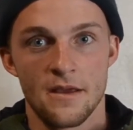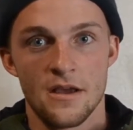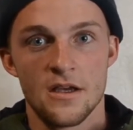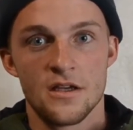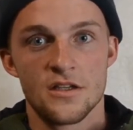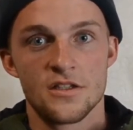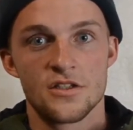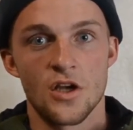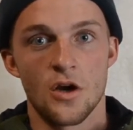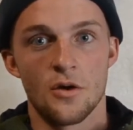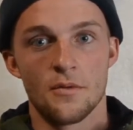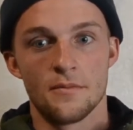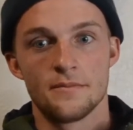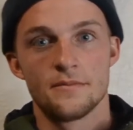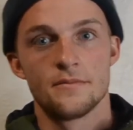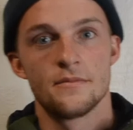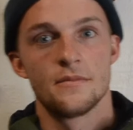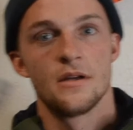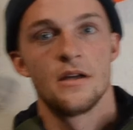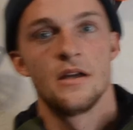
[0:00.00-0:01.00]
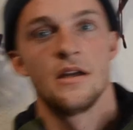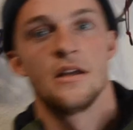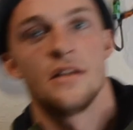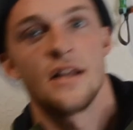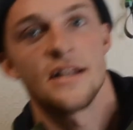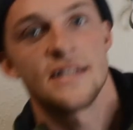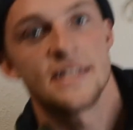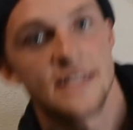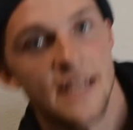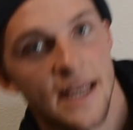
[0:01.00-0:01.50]
So
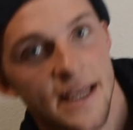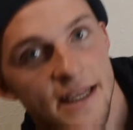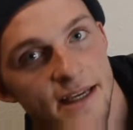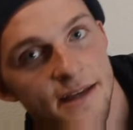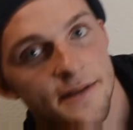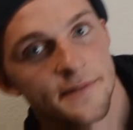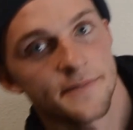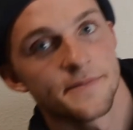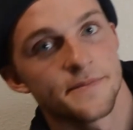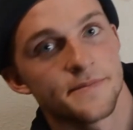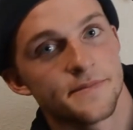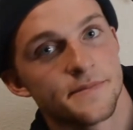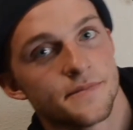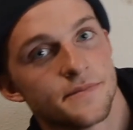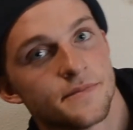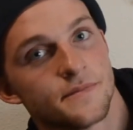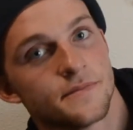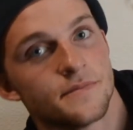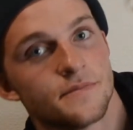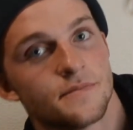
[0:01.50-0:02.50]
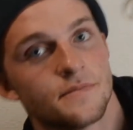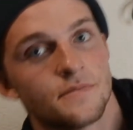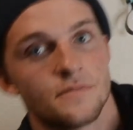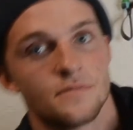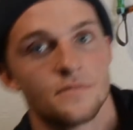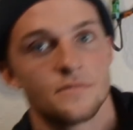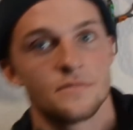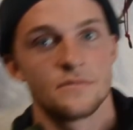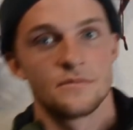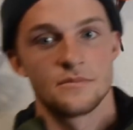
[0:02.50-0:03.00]
let's take it.
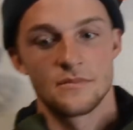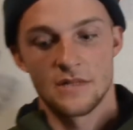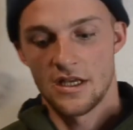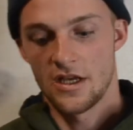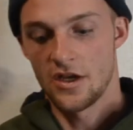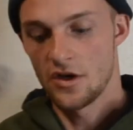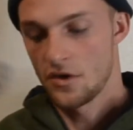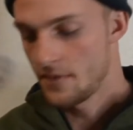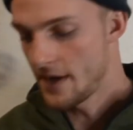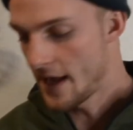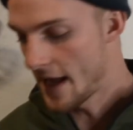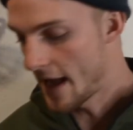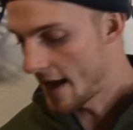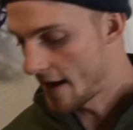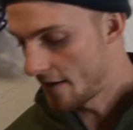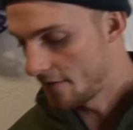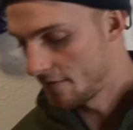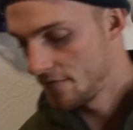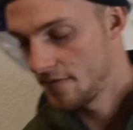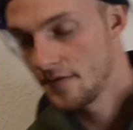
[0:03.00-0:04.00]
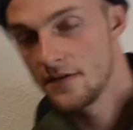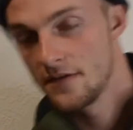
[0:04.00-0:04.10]
Here we have